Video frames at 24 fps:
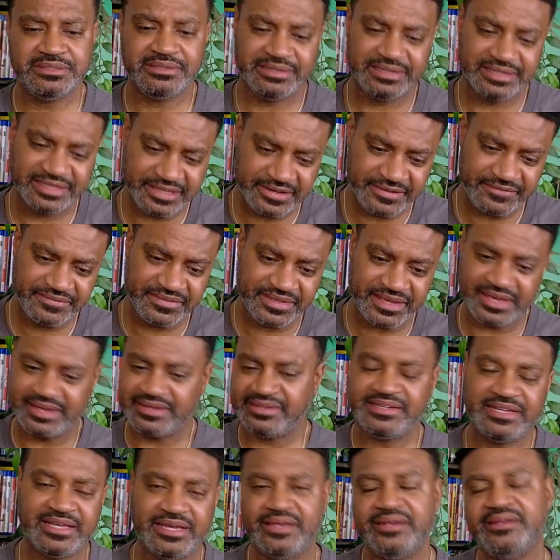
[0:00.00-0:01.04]
Leave that
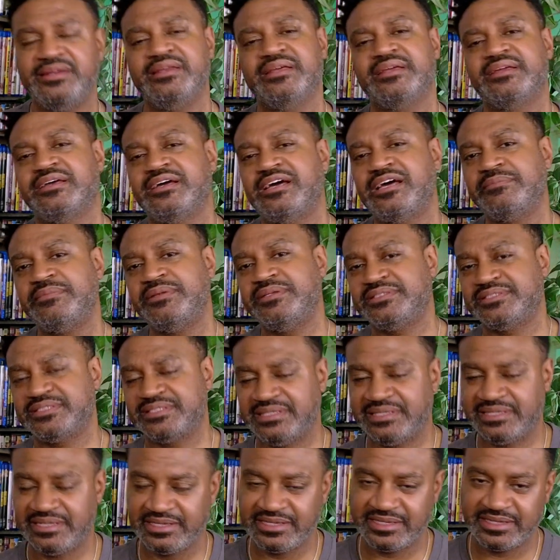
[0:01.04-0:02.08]
down in the comments.
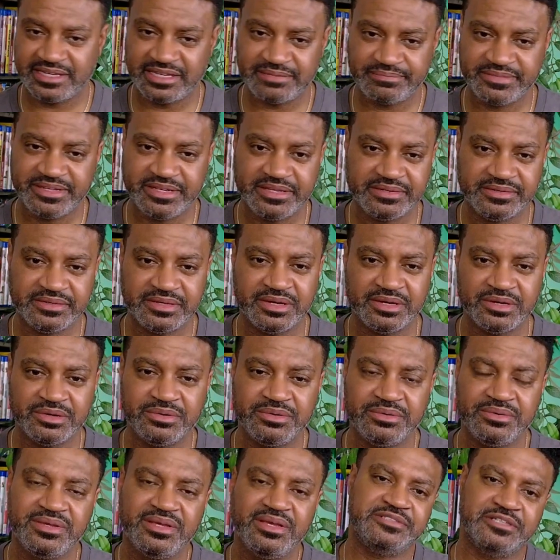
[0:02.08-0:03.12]
Let me
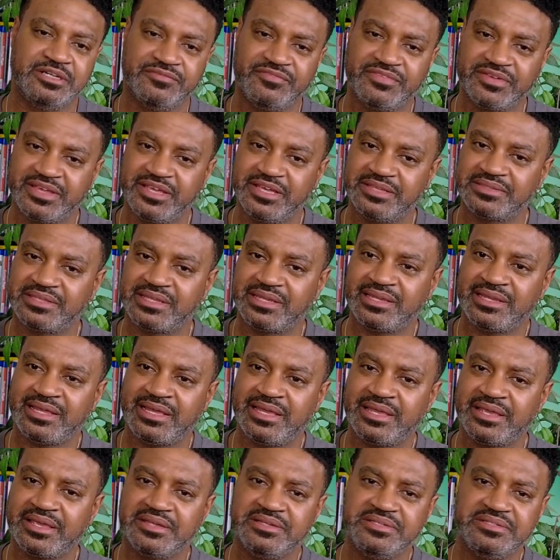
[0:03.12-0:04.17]
know. Don't forget to
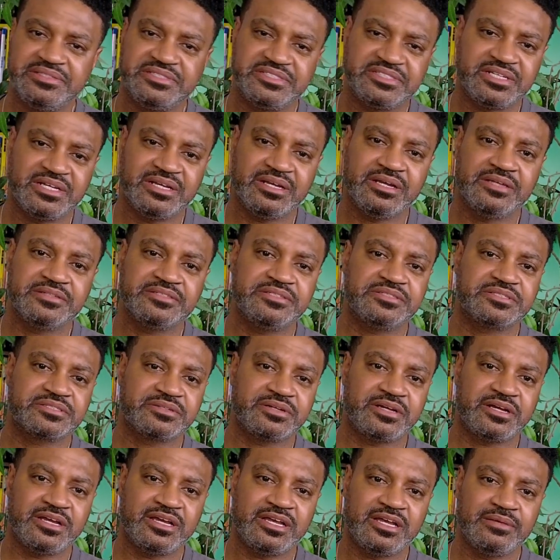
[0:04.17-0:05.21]
like and share and
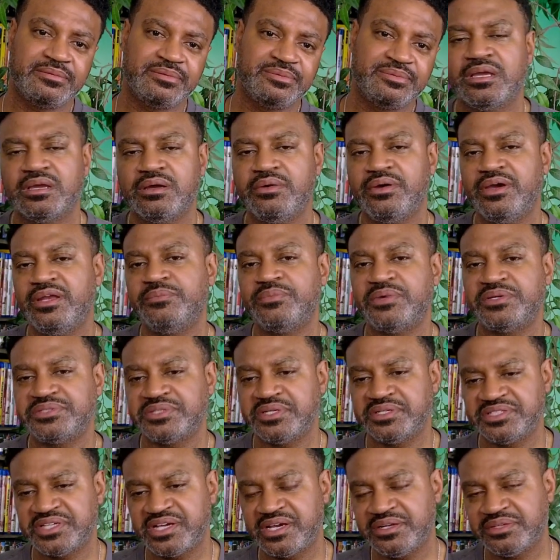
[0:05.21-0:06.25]
subscribe. Go ahead and watch
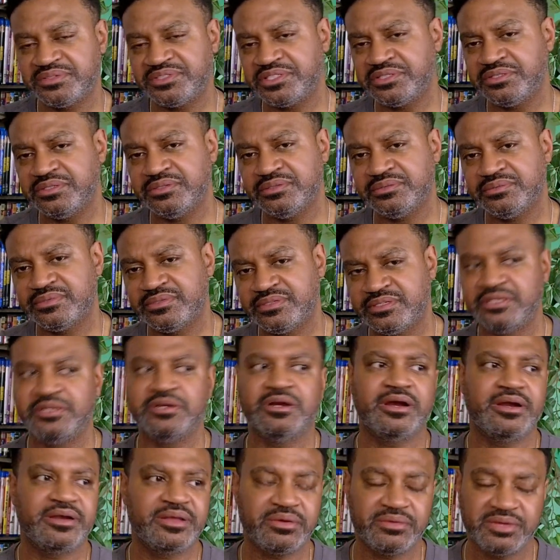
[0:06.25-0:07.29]
our channel too.
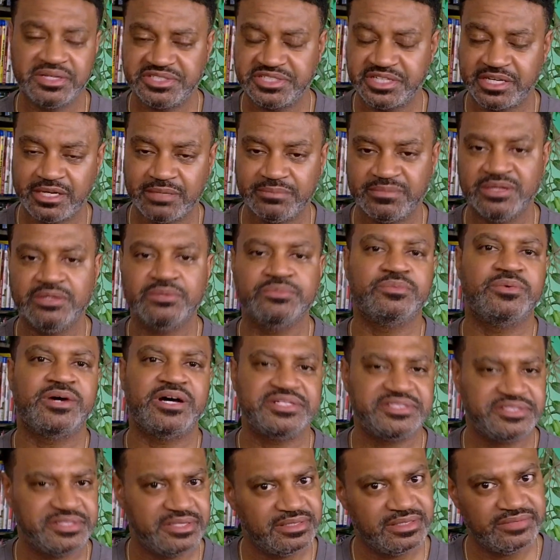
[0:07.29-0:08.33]
You're already on the channel, but
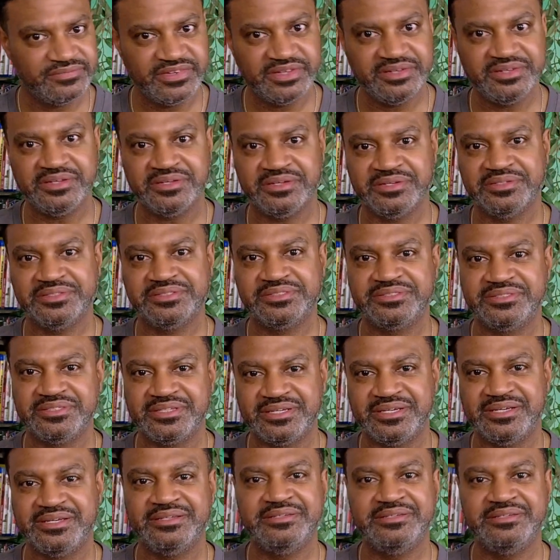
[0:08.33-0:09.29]
watch the other videos.